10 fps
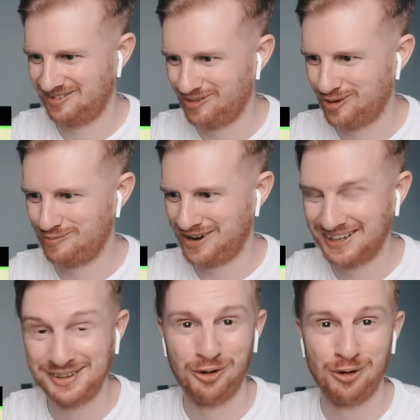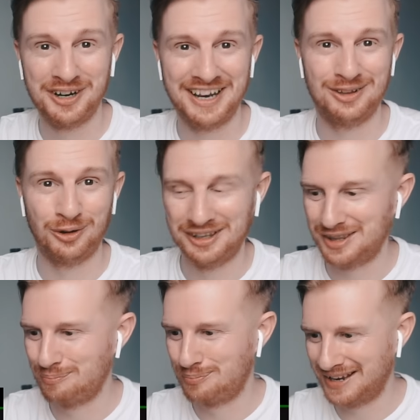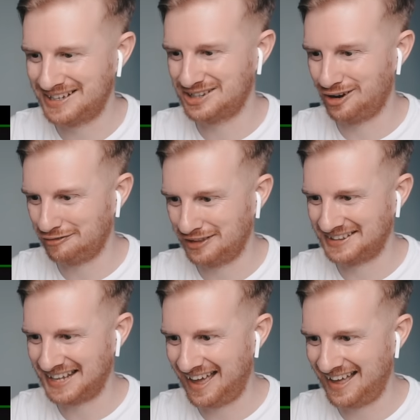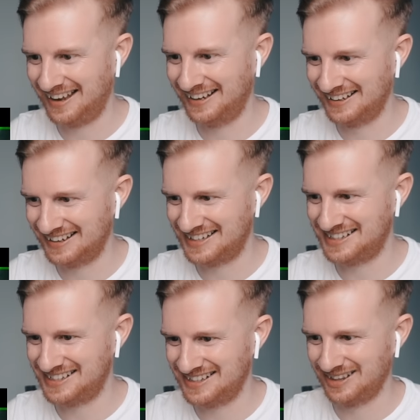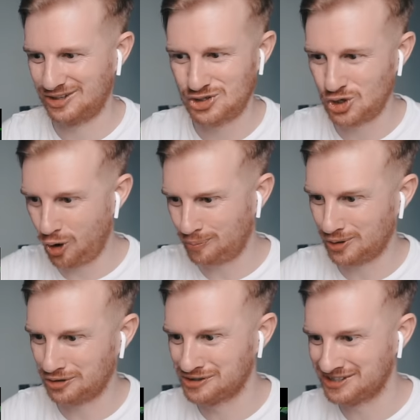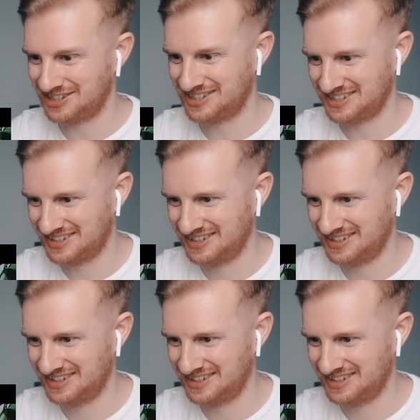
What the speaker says: Oh man, now we're getting onto the big stuff, the tanks, the choppers.